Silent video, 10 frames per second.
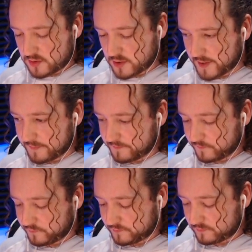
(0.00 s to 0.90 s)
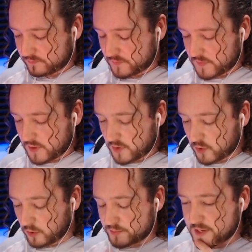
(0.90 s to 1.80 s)
All right.
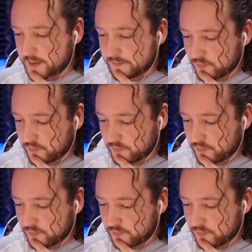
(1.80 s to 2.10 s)
Golem time.